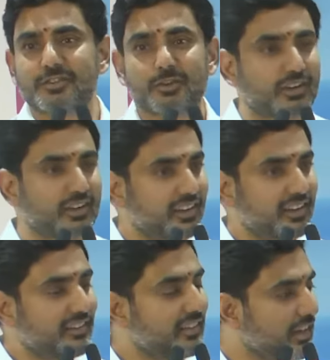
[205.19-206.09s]
So
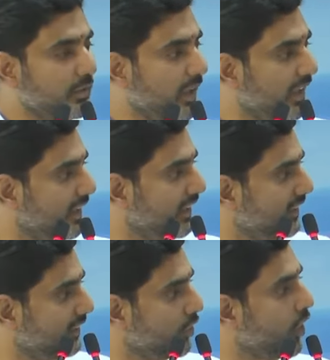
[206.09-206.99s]
we had a
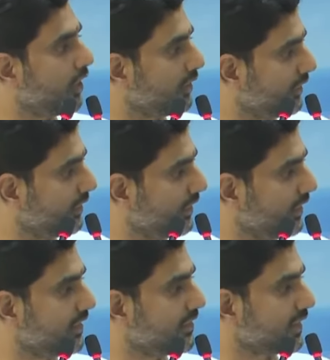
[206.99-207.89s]
very
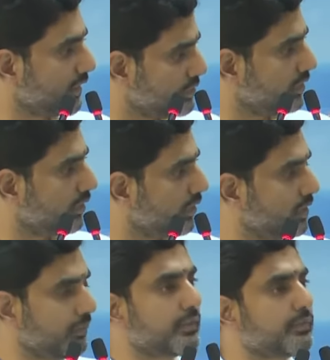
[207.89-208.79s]
long discussion
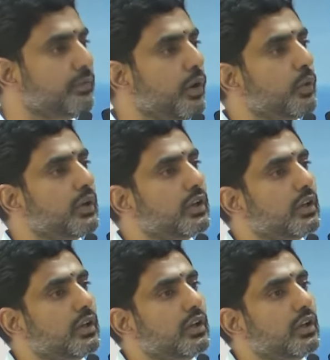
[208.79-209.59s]
on the way forward.